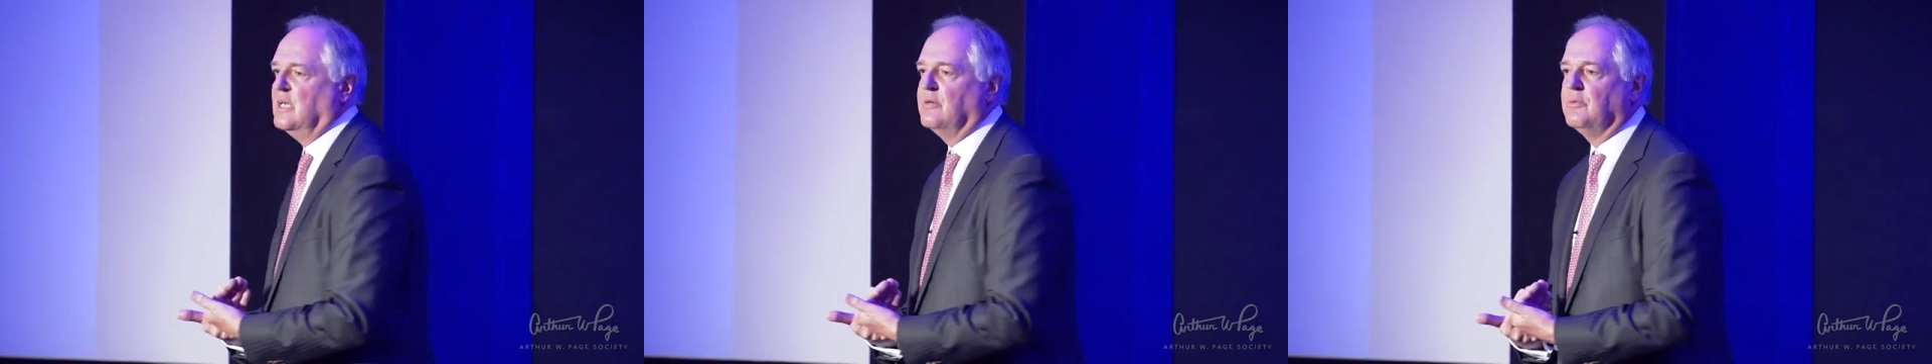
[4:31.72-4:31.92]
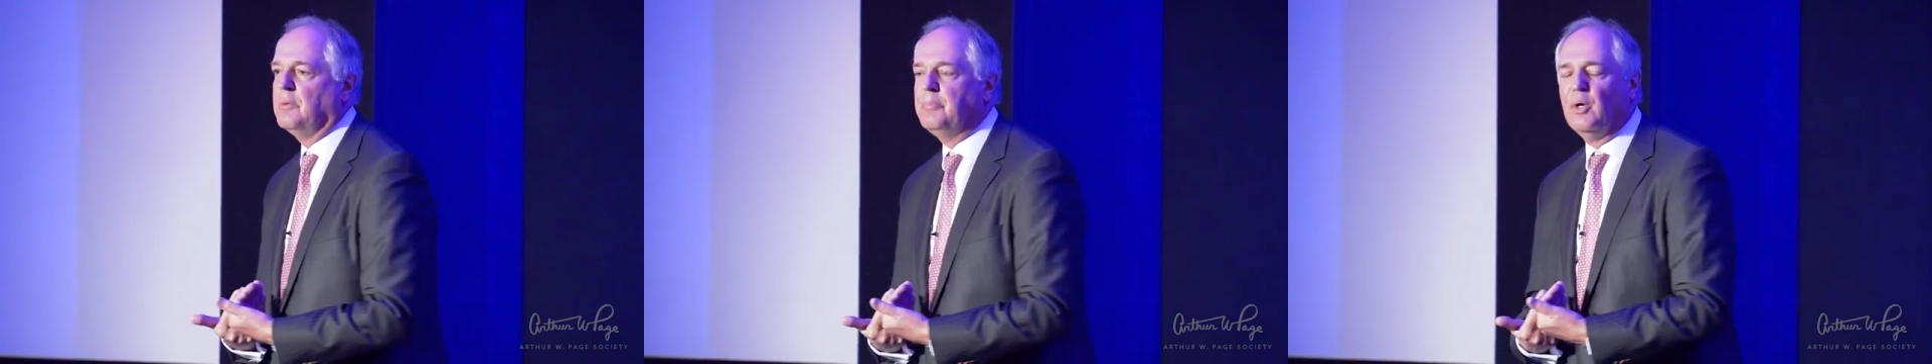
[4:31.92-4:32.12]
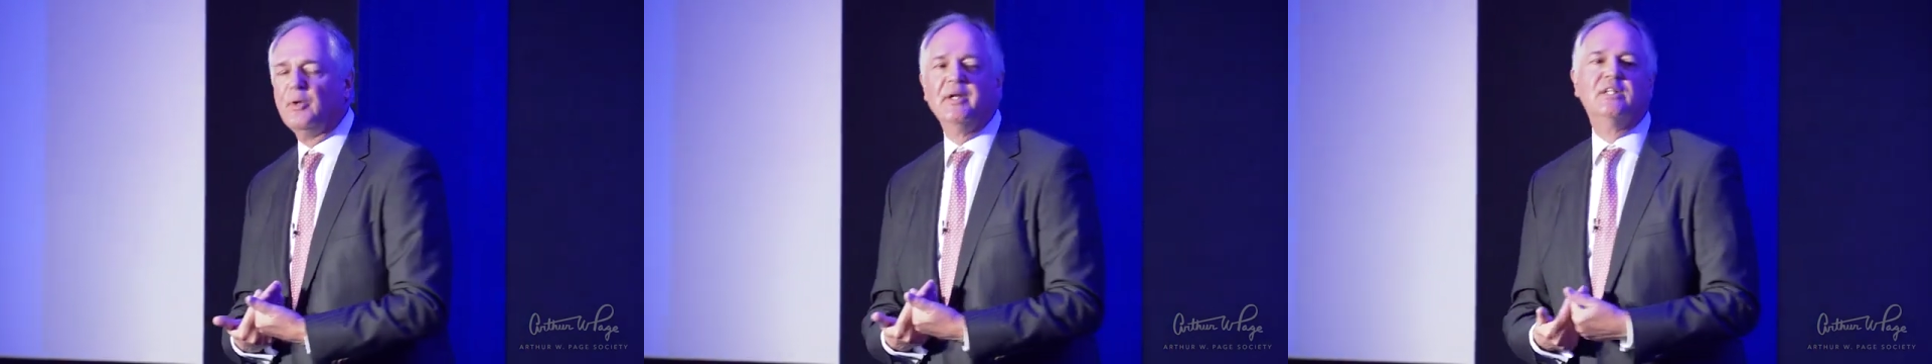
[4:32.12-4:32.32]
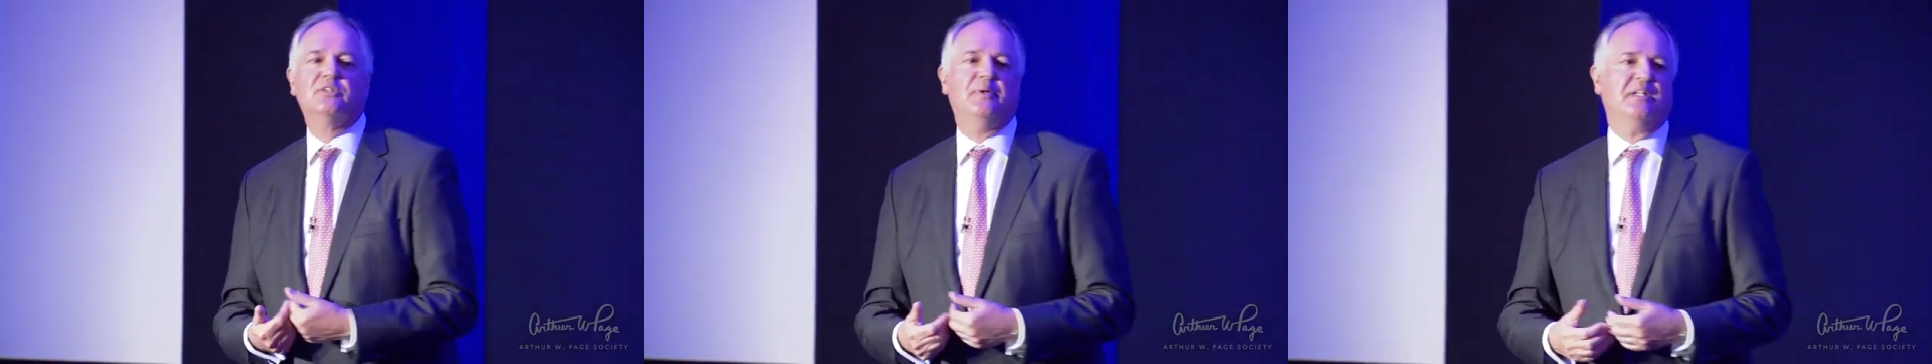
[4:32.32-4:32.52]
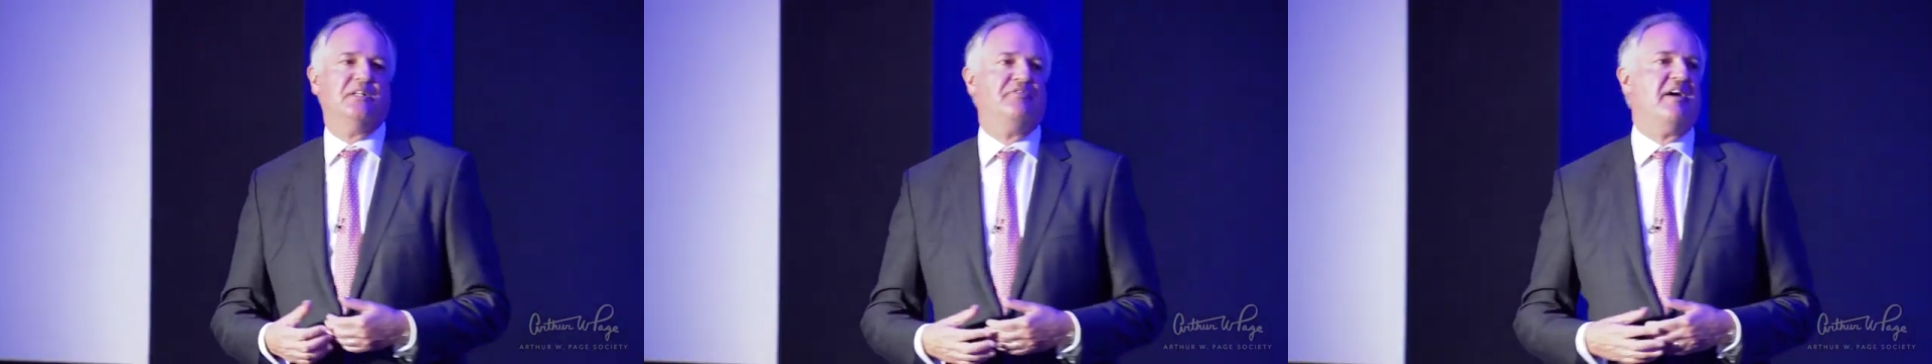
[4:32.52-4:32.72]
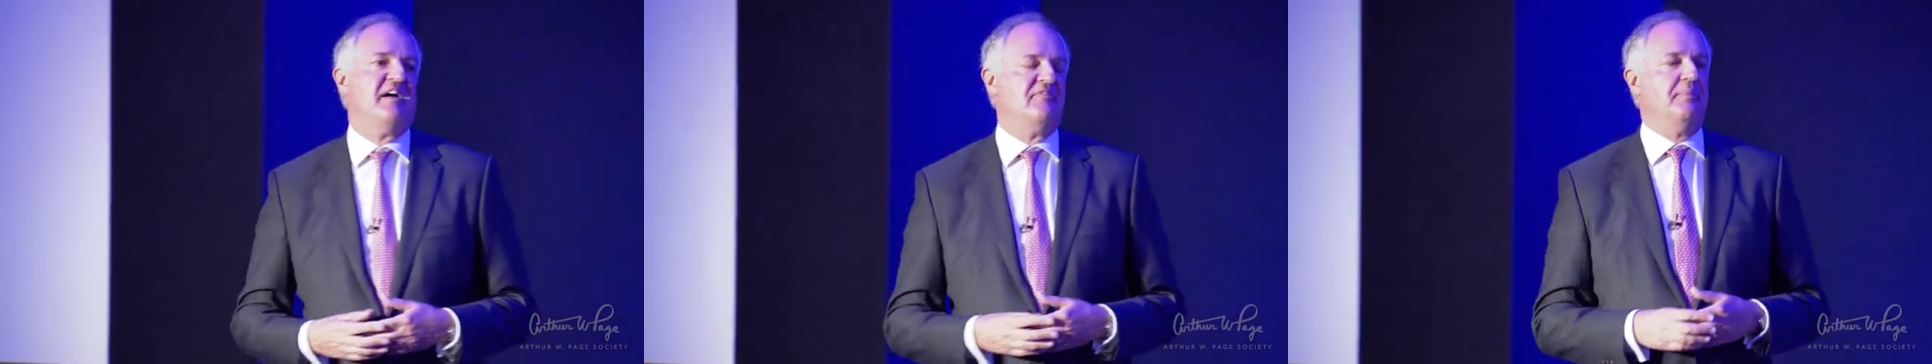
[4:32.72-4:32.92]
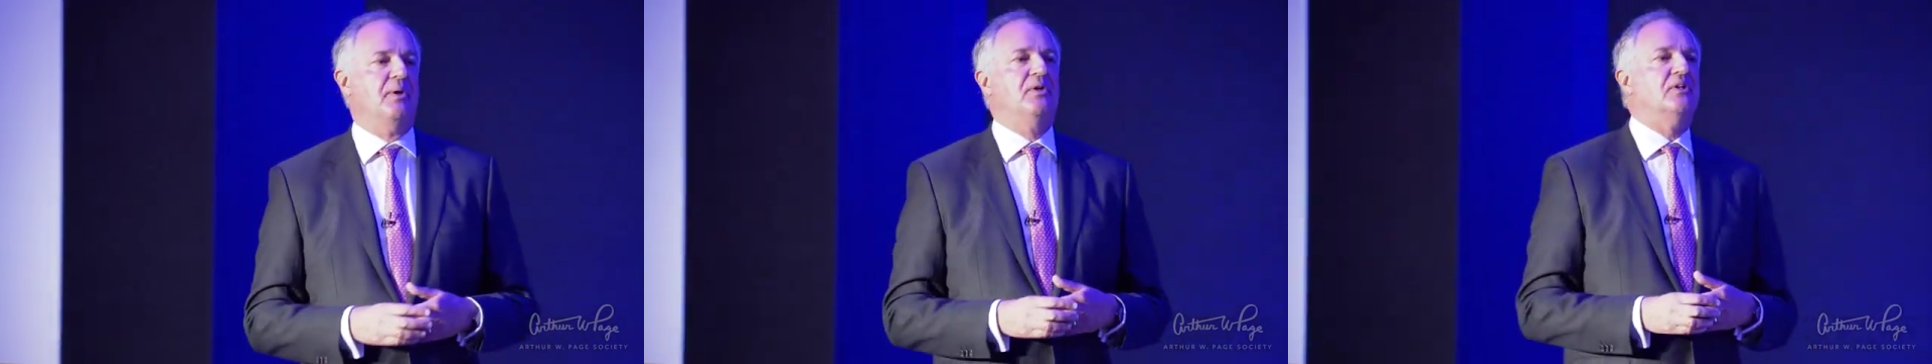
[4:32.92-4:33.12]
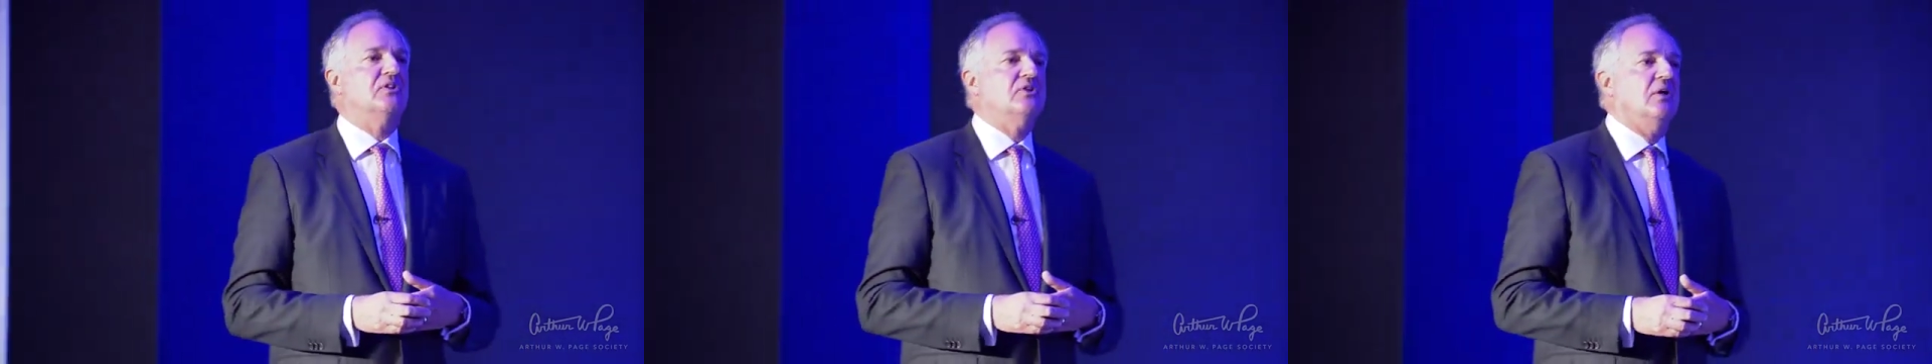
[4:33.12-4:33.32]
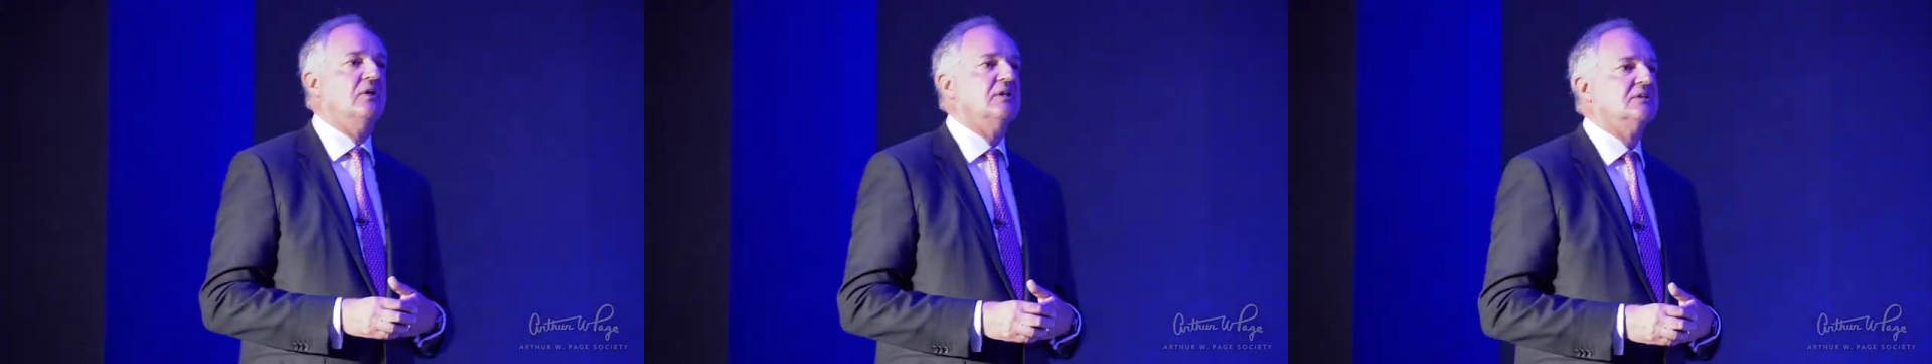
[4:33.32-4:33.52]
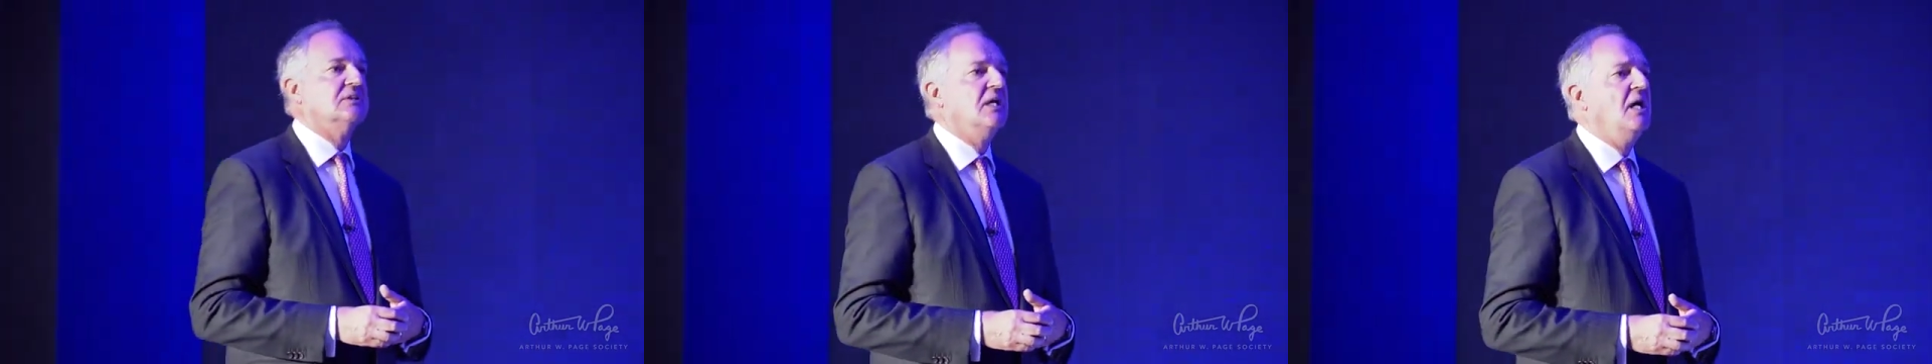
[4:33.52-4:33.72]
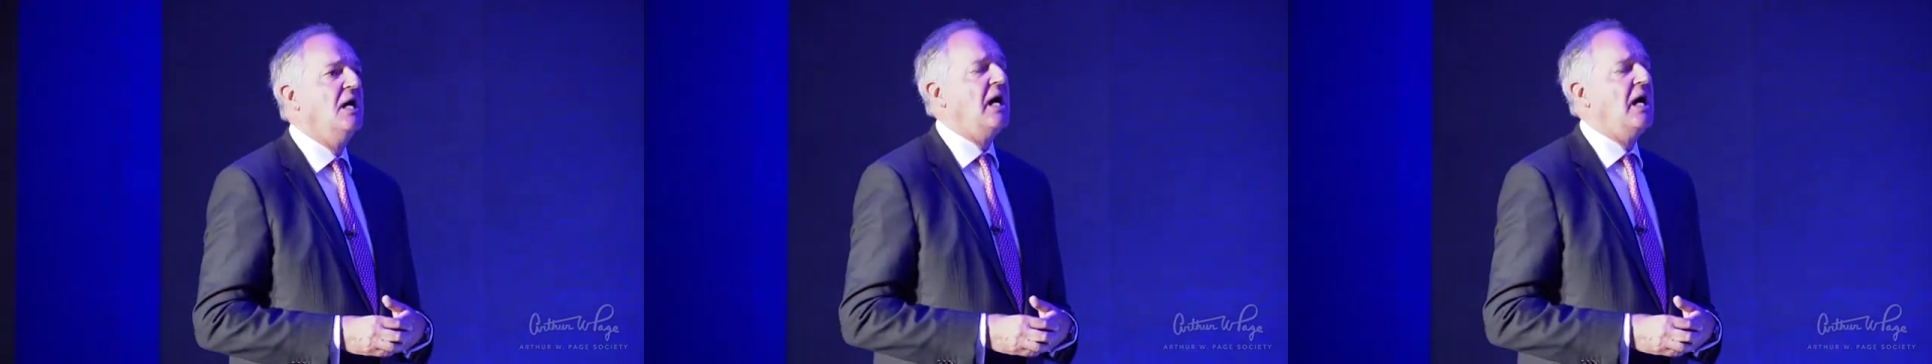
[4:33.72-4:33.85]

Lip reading: We're building 25 million toilets.